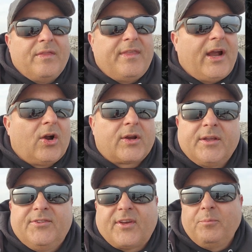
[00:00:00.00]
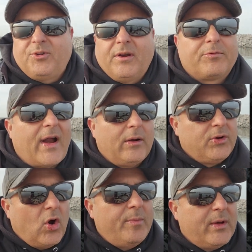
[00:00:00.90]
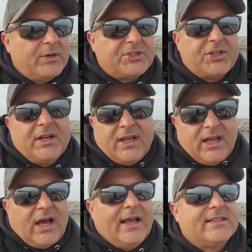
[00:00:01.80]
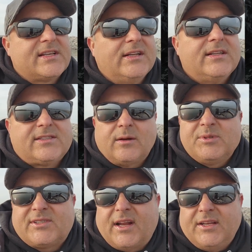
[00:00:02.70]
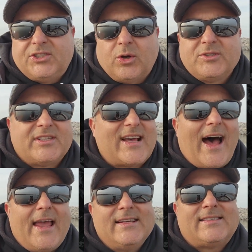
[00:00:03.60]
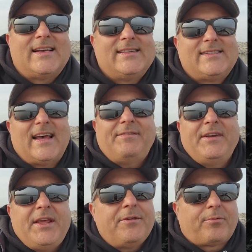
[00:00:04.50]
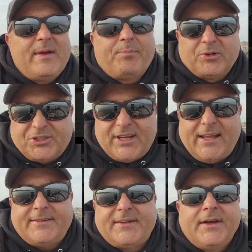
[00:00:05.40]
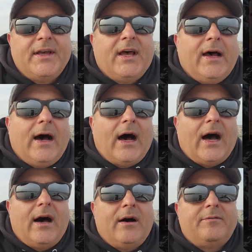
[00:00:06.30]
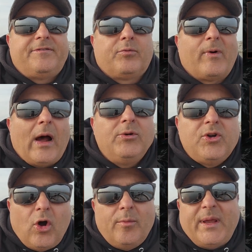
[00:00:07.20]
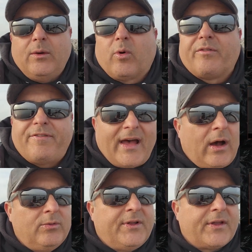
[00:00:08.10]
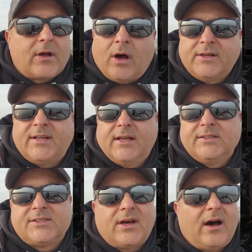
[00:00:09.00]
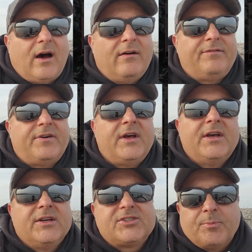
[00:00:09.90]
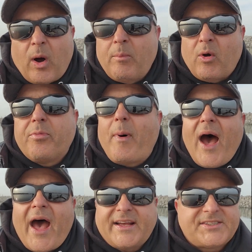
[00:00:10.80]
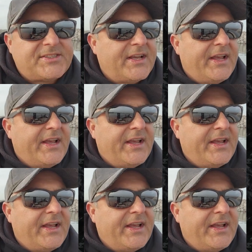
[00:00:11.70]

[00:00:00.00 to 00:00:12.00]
their consumption of round goby, which in some studies shows as high as 73% of round goby were found in the contents of smallmouth bass